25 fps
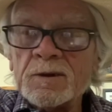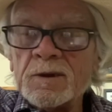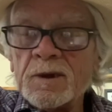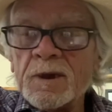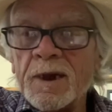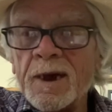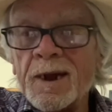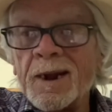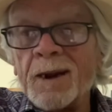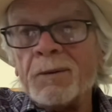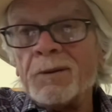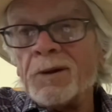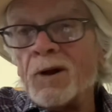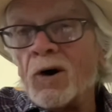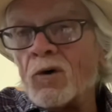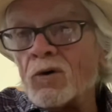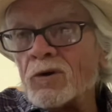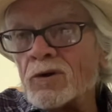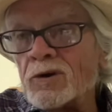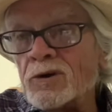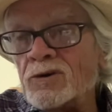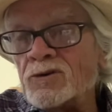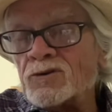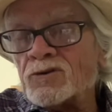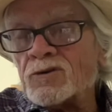and I don't
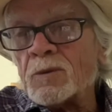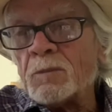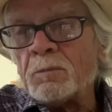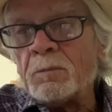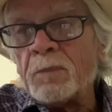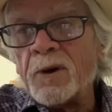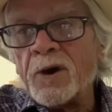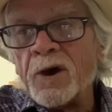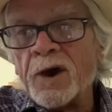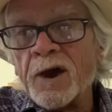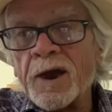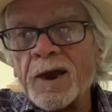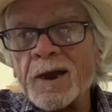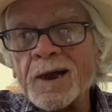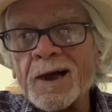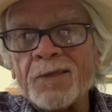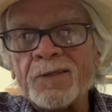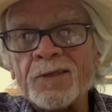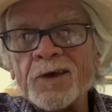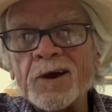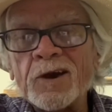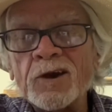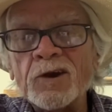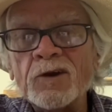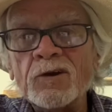use a pick, I
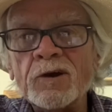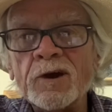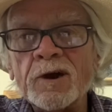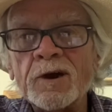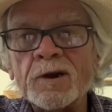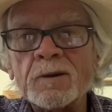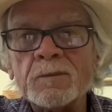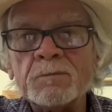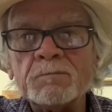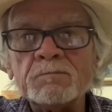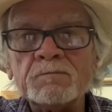think you get a